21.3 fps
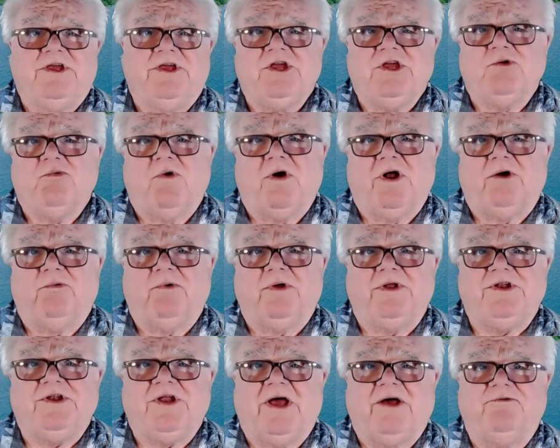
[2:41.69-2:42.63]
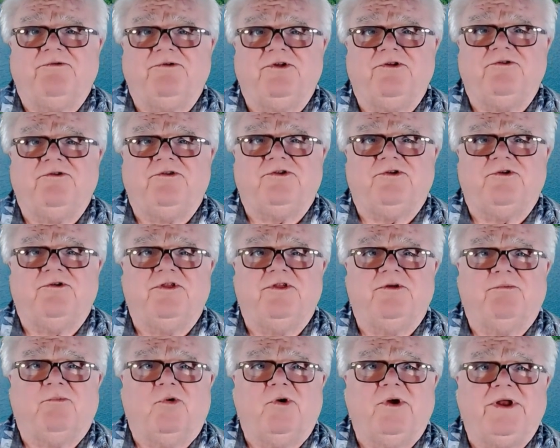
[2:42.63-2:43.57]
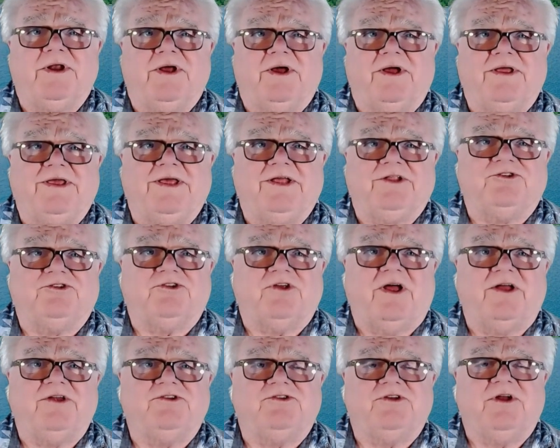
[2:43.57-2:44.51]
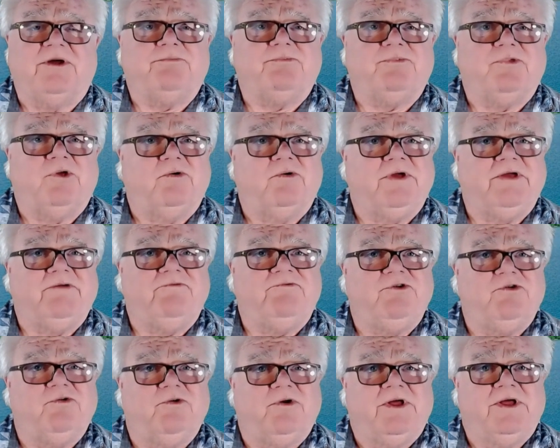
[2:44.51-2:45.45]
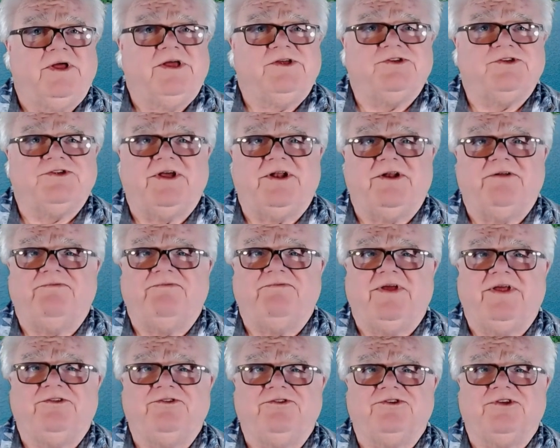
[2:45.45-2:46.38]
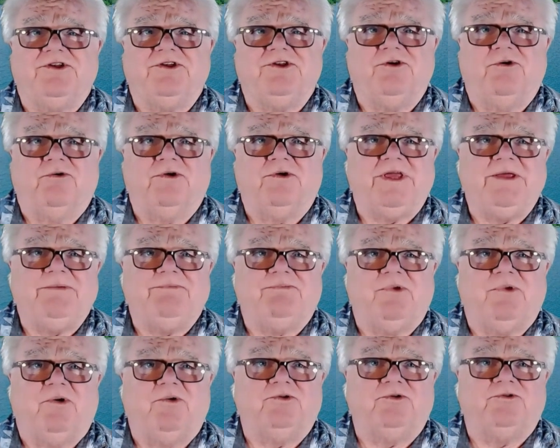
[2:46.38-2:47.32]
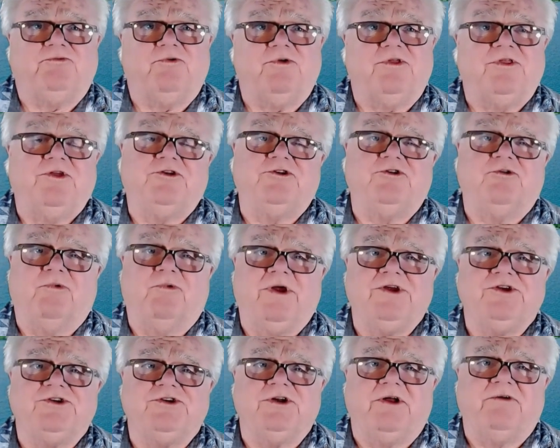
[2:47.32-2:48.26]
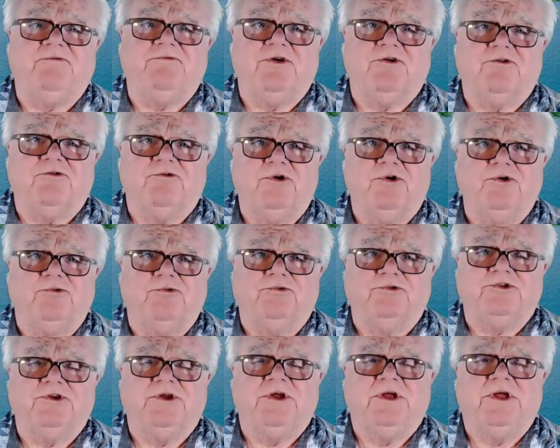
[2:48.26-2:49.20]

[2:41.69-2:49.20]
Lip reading: You want to run down to the marina and get sized up. They'll give you a set of fins and you'll keep those for the duration of your cruise.